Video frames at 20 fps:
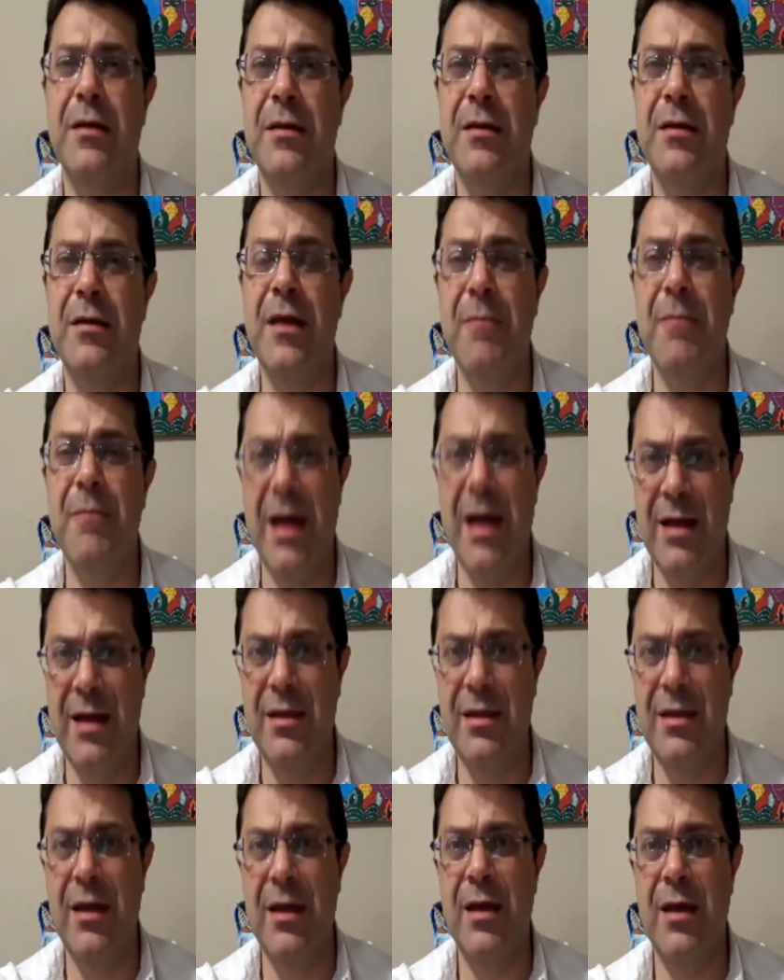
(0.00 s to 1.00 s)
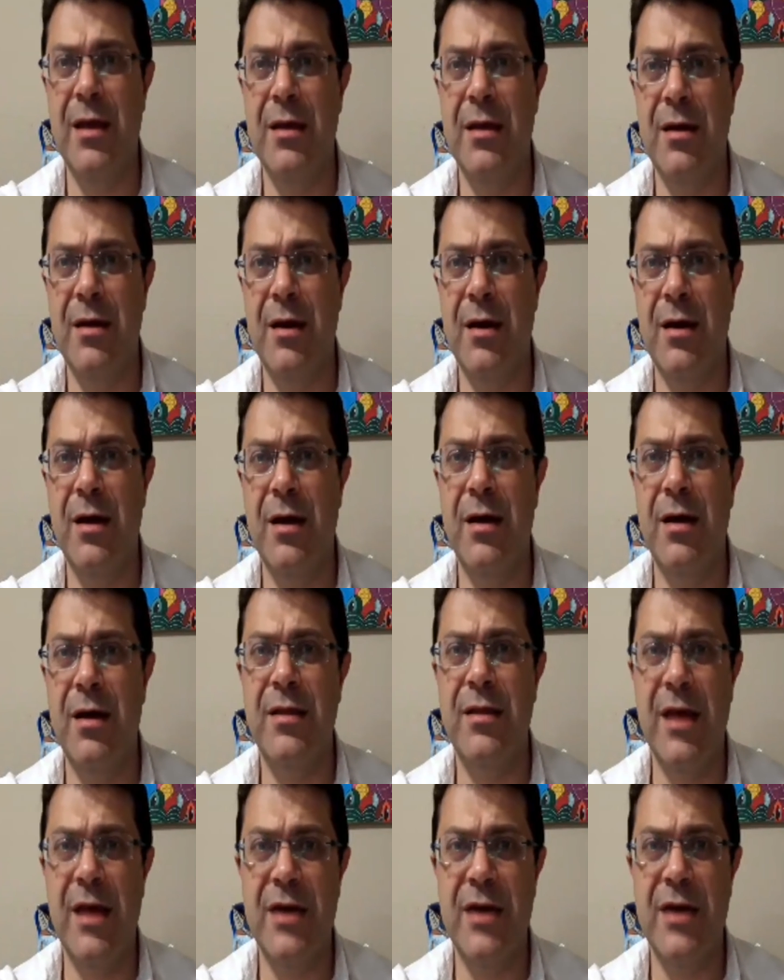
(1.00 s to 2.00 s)
demanding
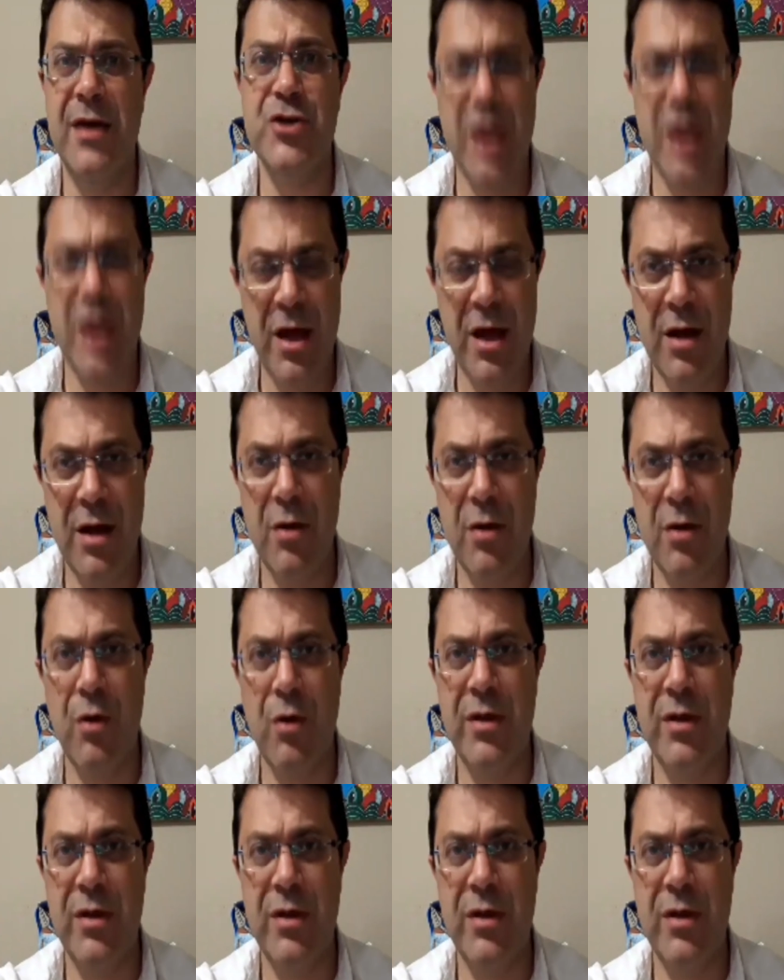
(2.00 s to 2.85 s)
their share or